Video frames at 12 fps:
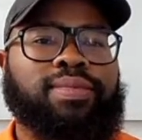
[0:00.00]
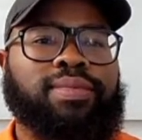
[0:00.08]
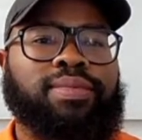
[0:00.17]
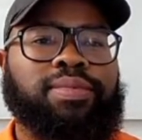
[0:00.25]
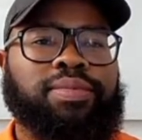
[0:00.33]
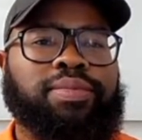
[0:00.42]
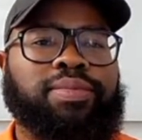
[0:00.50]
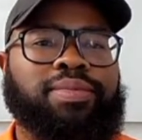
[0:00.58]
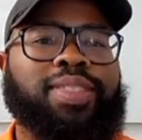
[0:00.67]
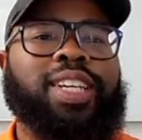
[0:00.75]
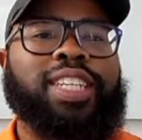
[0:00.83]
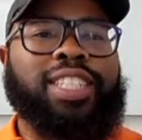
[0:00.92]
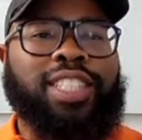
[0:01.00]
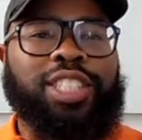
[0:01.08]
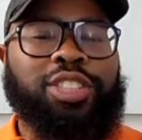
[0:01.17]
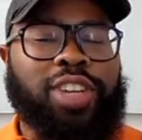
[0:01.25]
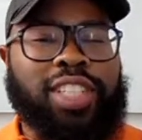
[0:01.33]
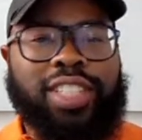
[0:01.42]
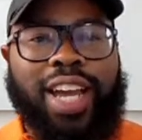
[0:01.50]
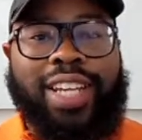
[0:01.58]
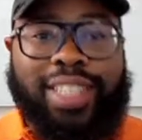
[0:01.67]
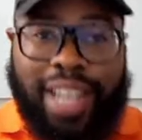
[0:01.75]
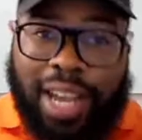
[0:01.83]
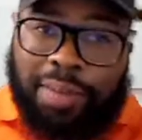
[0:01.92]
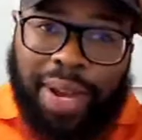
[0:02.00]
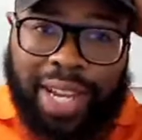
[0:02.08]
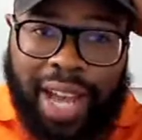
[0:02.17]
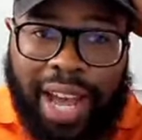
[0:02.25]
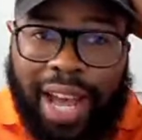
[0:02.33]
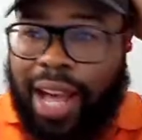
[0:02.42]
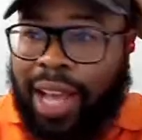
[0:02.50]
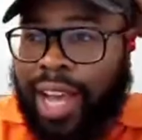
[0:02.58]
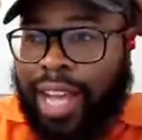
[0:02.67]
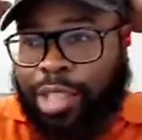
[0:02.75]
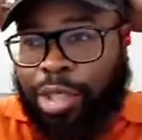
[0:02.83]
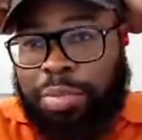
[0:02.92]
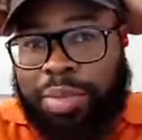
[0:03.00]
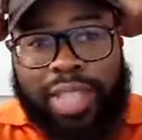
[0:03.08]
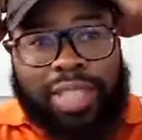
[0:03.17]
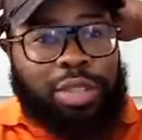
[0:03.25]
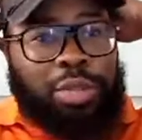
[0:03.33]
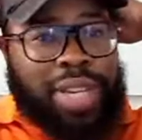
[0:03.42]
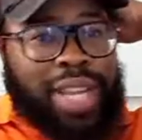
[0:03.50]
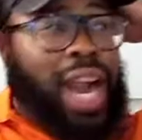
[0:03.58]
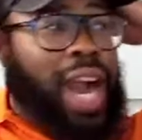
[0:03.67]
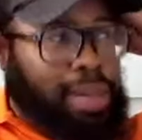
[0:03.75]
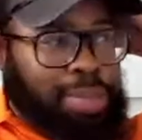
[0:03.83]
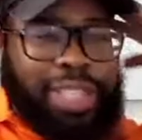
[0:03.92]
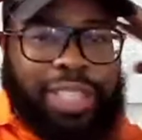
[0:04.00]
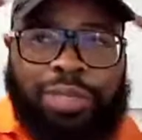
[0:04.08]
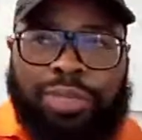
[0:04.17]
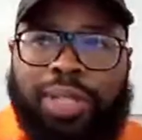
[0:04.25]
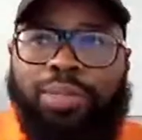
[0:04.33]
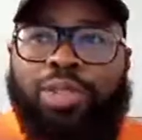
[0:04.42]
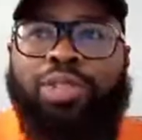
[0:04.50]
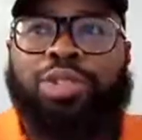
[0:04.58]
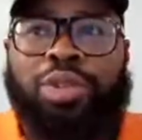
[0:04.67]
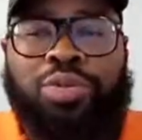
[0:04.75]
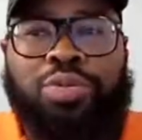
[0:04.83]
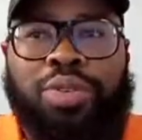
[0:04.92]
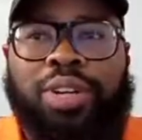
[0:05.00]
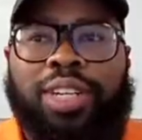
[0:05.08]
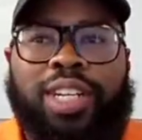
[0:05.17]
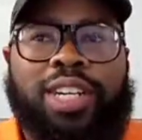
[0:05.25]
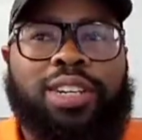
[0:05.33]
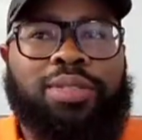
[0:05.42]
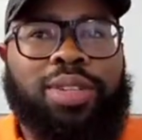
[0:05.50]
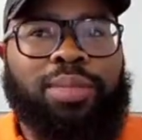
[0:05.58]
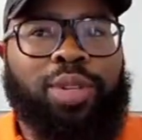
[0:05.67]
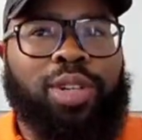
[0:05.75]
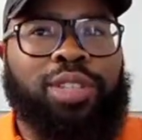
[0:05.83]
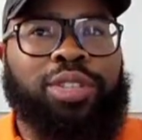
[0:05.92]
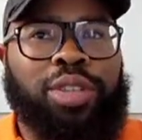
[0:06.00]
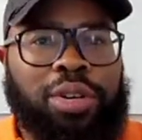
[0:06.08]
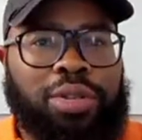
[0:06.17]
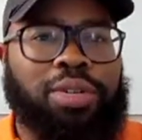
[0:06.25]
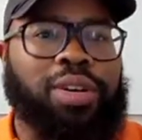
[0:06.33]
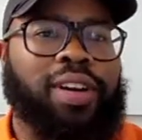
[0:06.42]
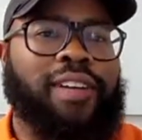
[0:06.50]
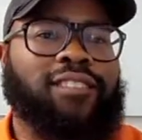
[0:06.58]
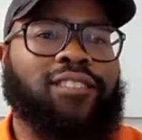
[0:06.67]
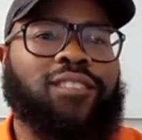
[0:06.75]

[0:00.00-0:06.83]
The stress, like, damn, I got too many options. What I'm gonna do?